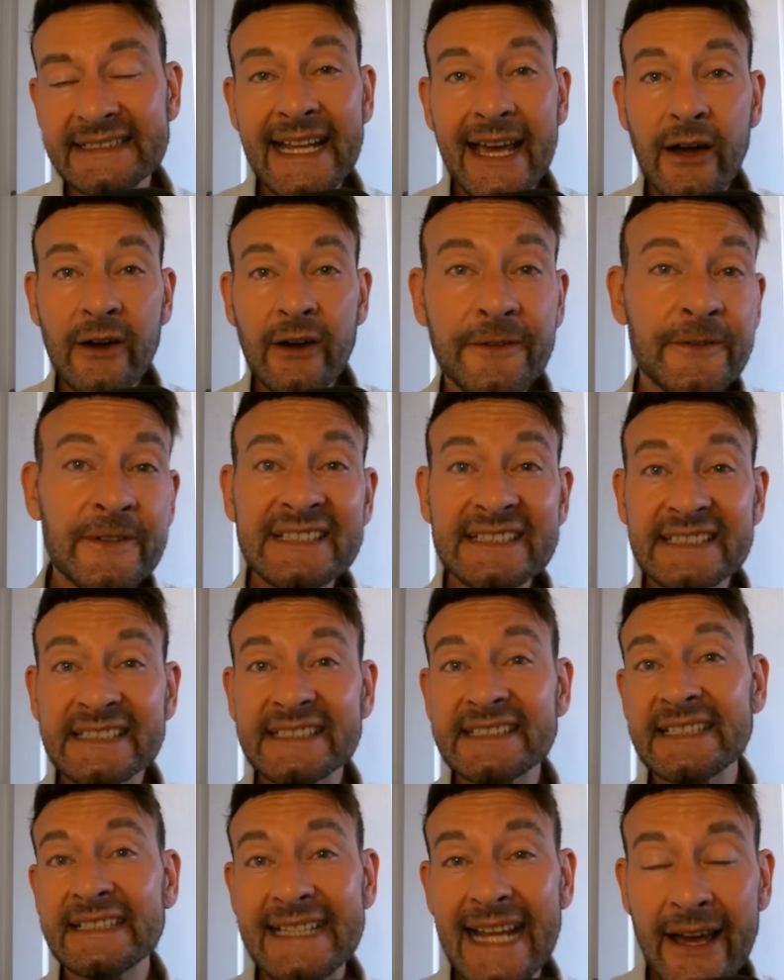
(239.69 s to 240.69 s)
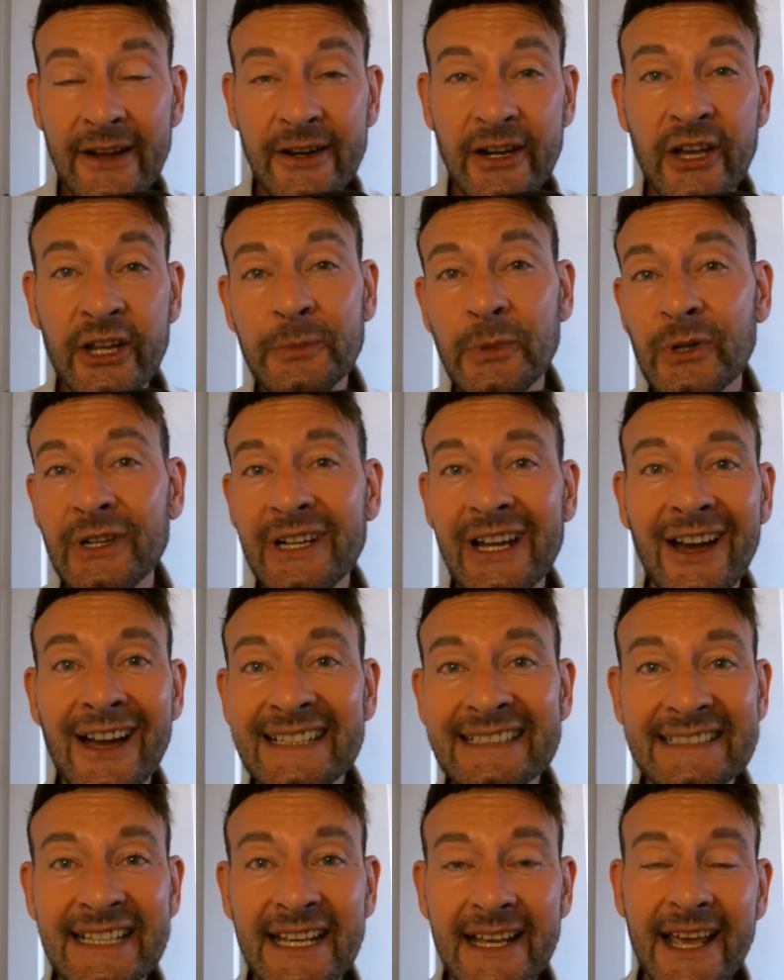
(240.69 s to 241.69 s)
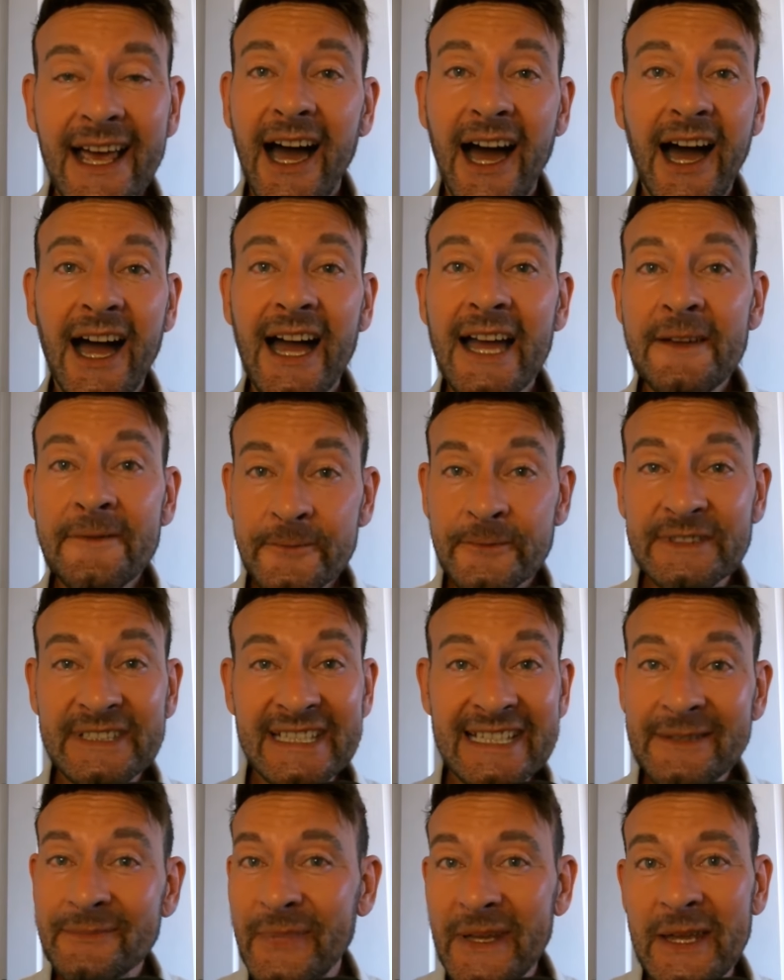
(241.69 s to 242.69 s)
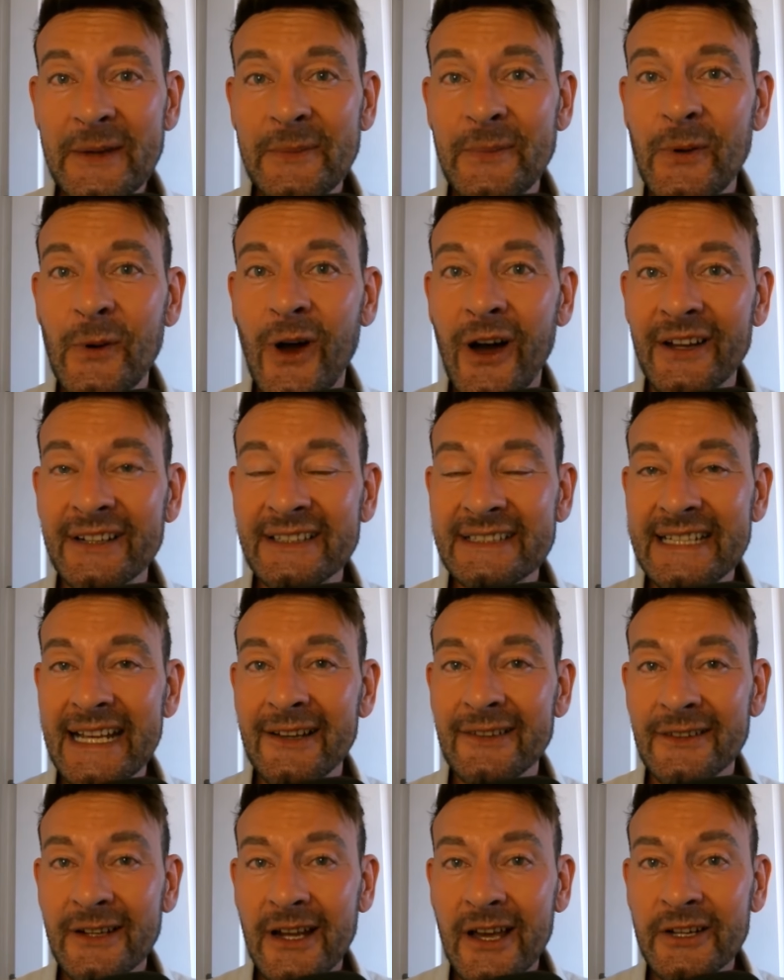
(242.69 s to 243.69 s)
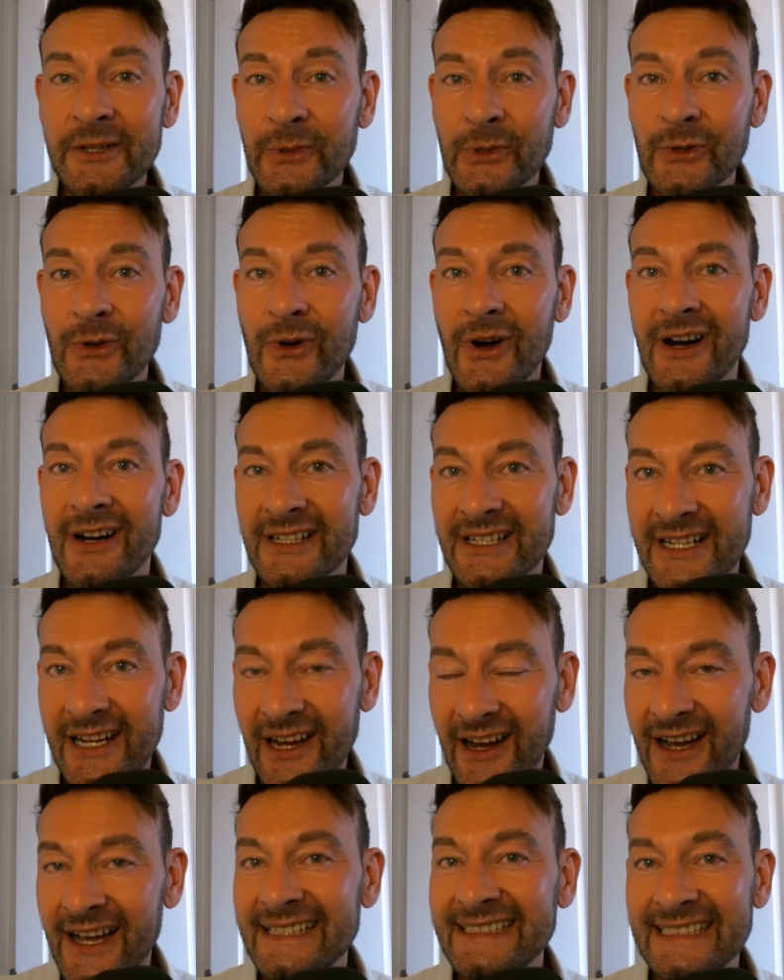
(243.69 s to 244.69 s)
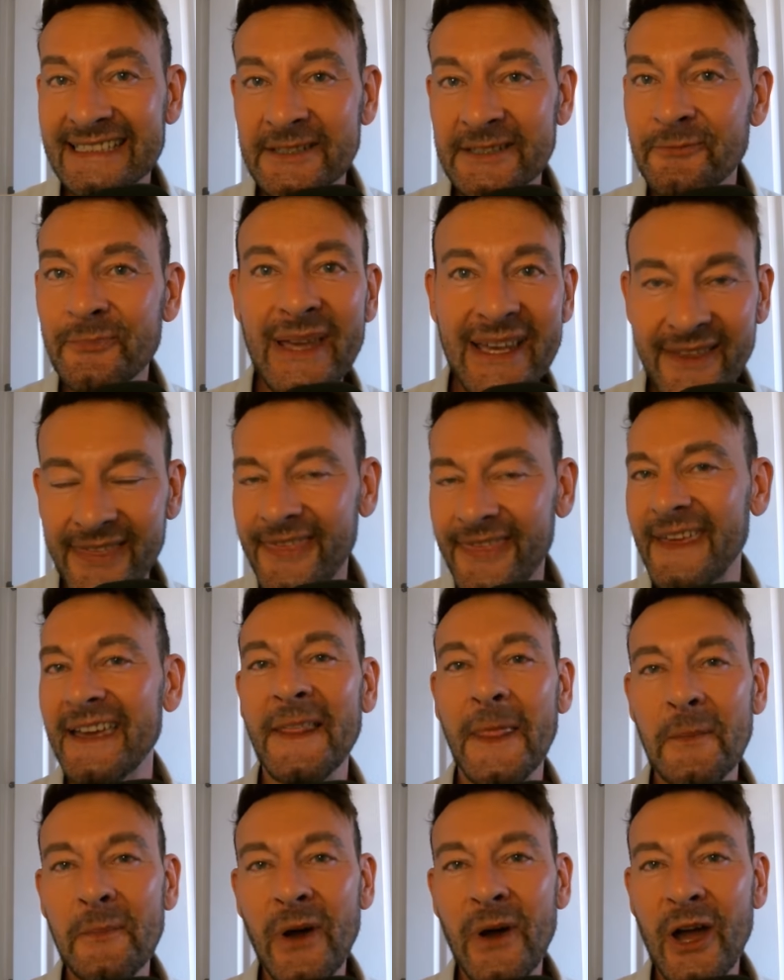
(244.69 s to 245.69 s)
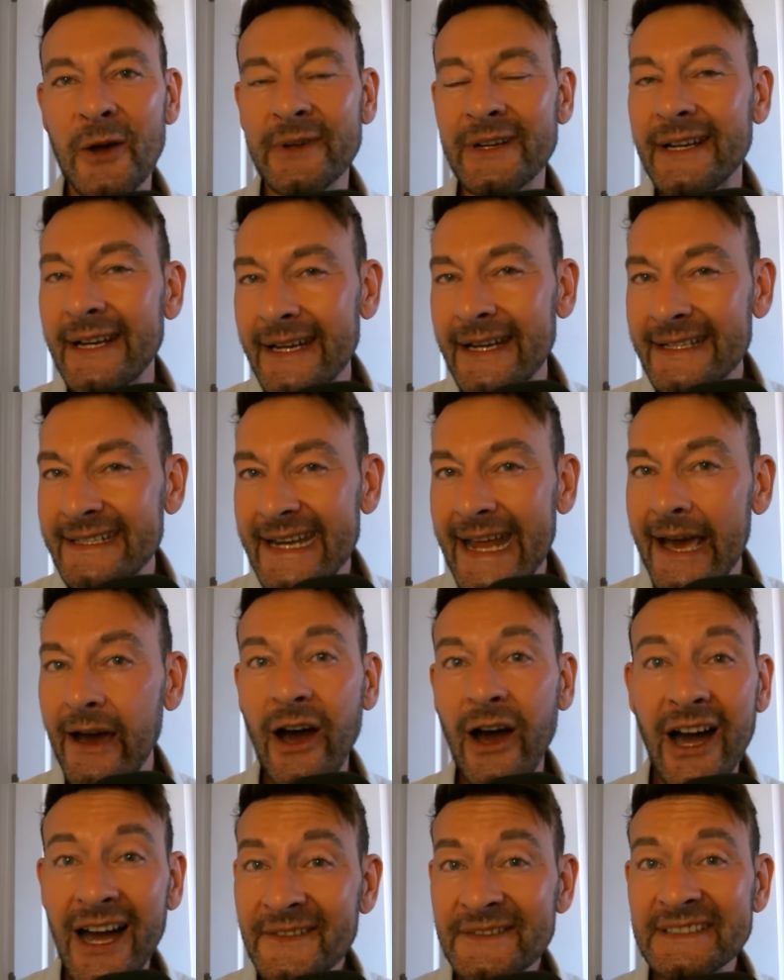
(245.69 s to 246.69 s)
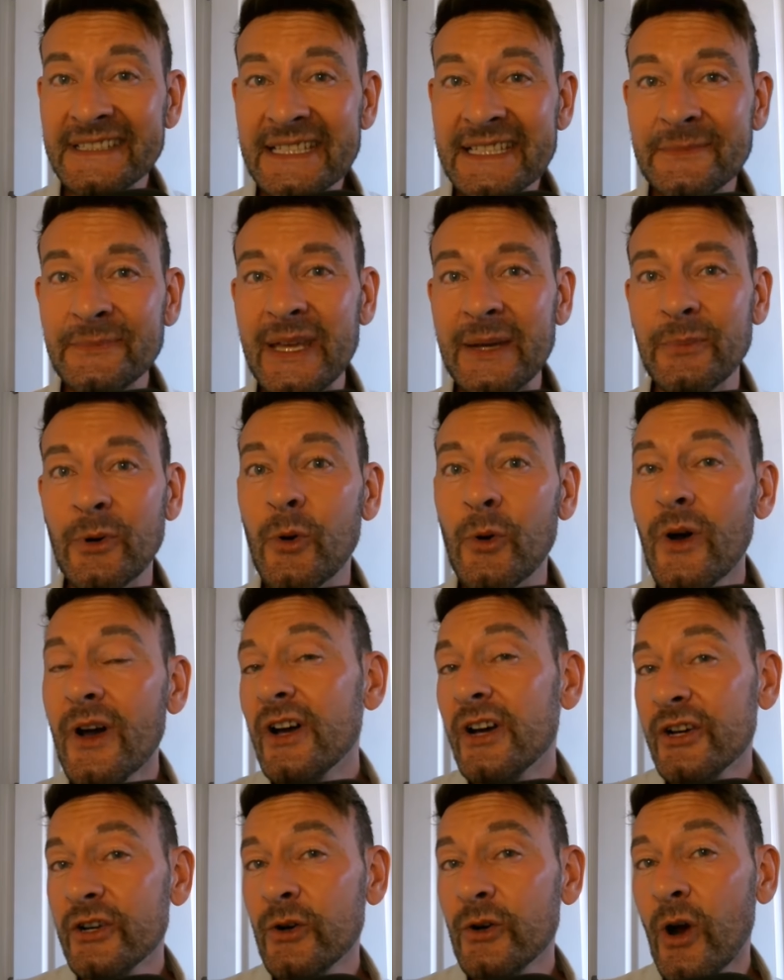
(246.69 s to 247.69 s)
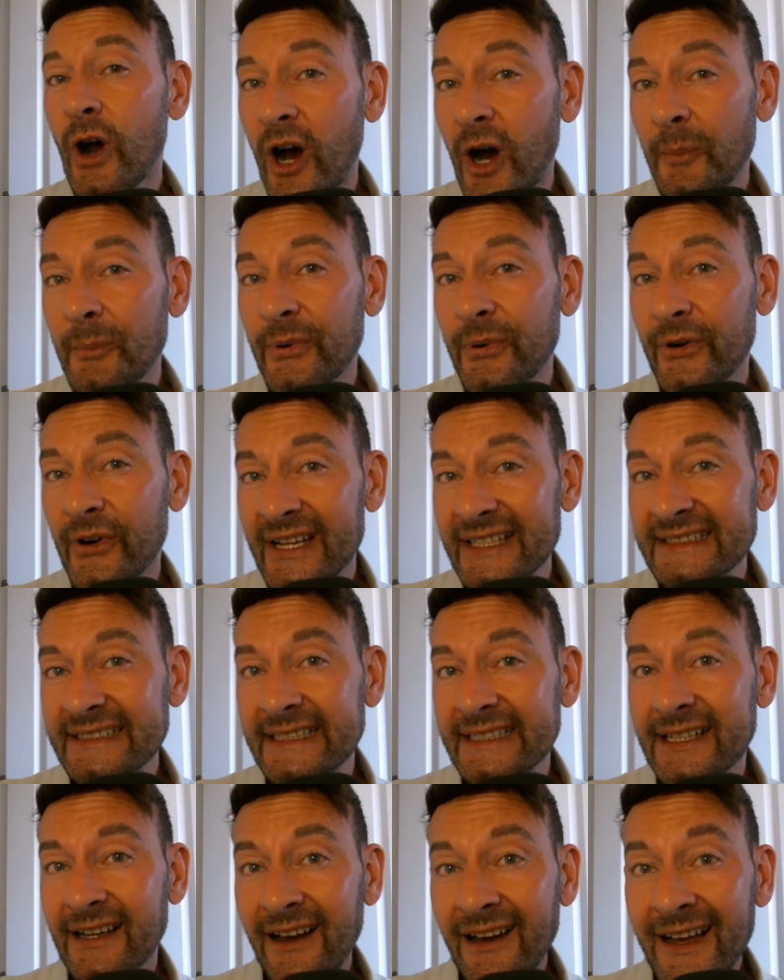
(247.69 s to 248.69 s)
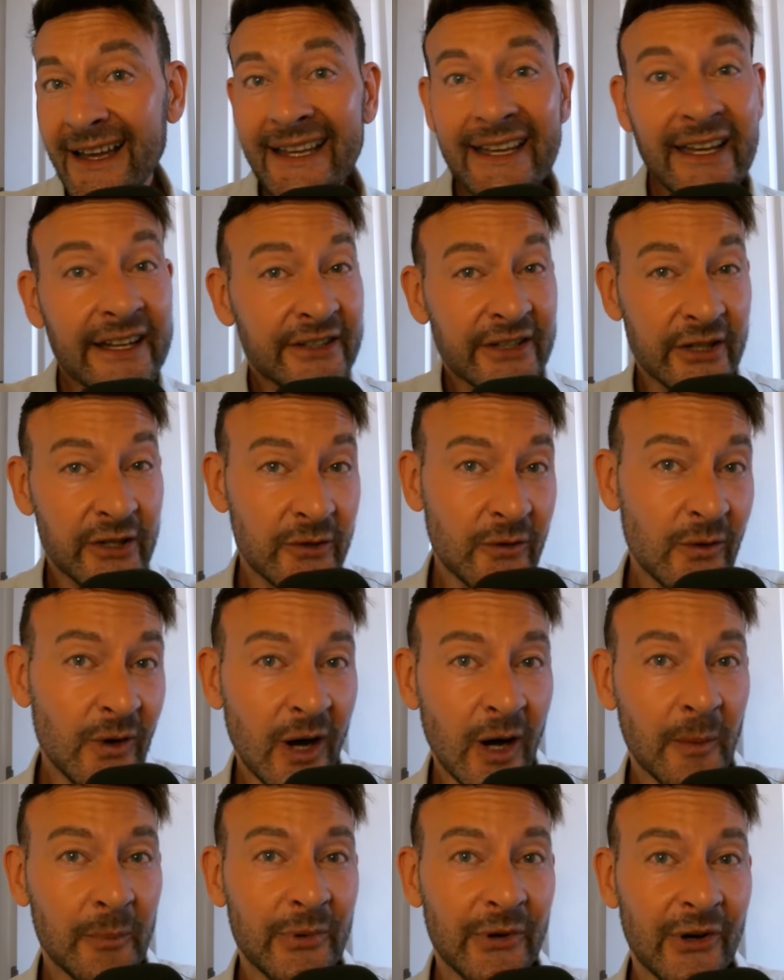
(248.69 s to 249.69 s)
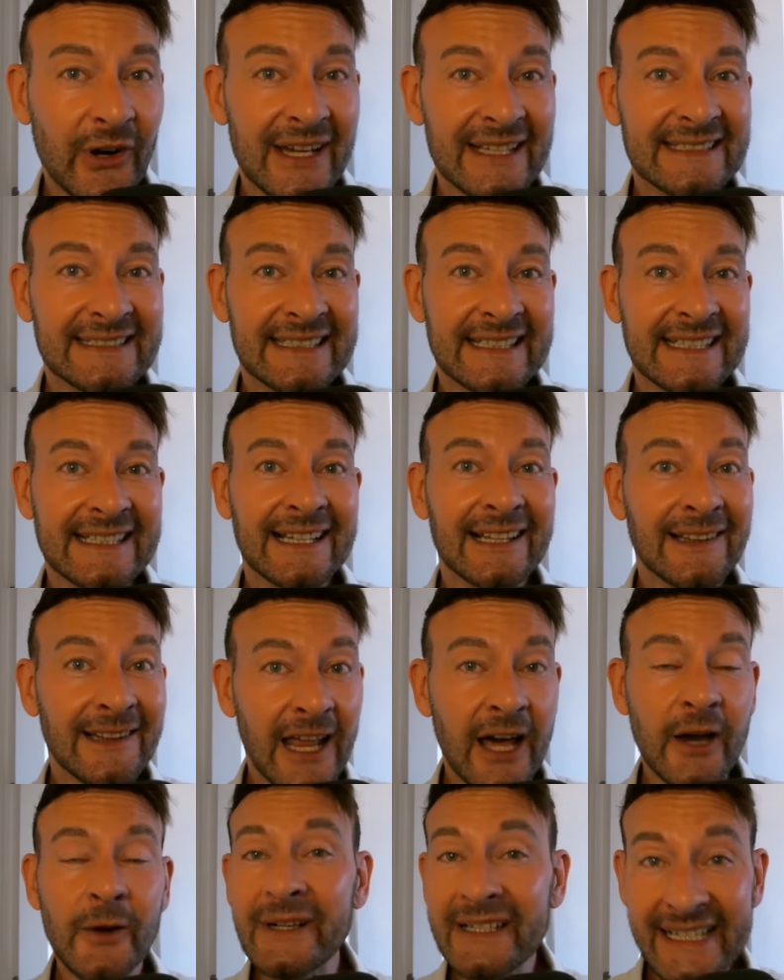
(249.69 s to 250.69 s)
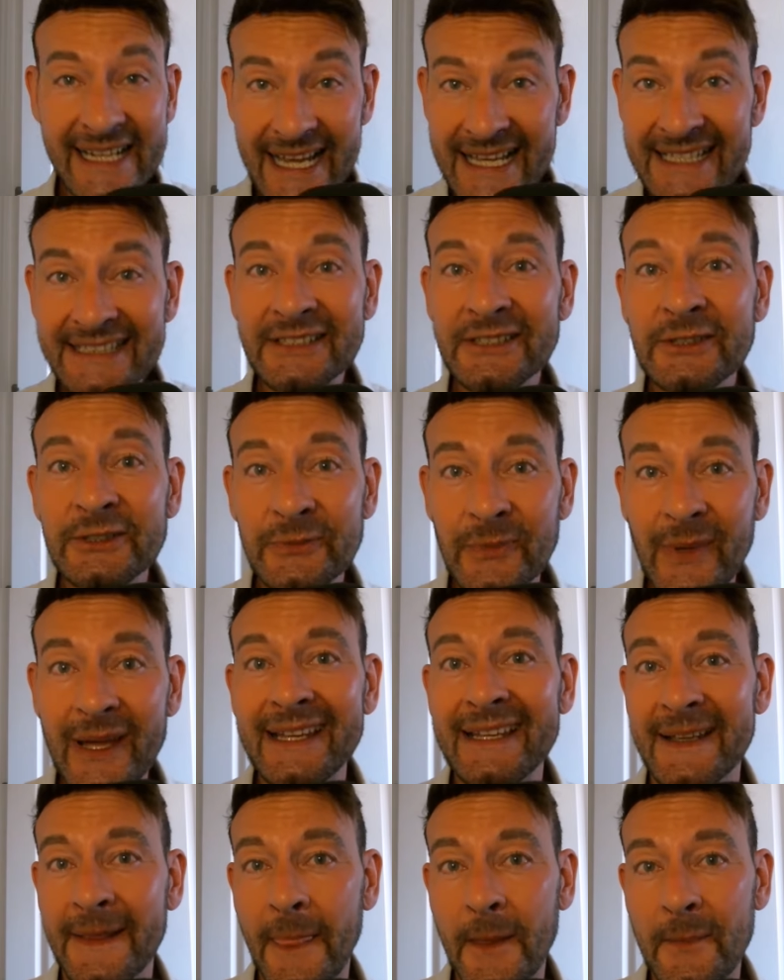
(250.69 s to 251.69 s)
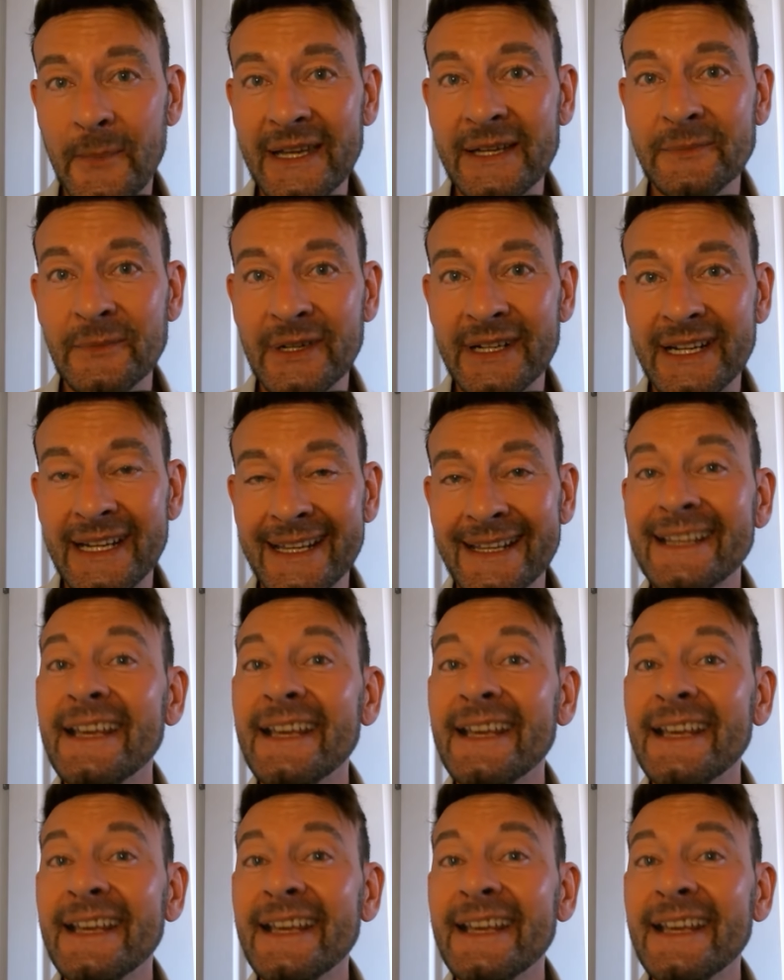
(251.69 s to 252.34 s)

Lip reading: Now, instance, the downloadable guides, I've seen people on downloadable guides, it's a big thing at the moment. Now, I've seen people who are pricing high and who are pricing low. And guess who's making the big money?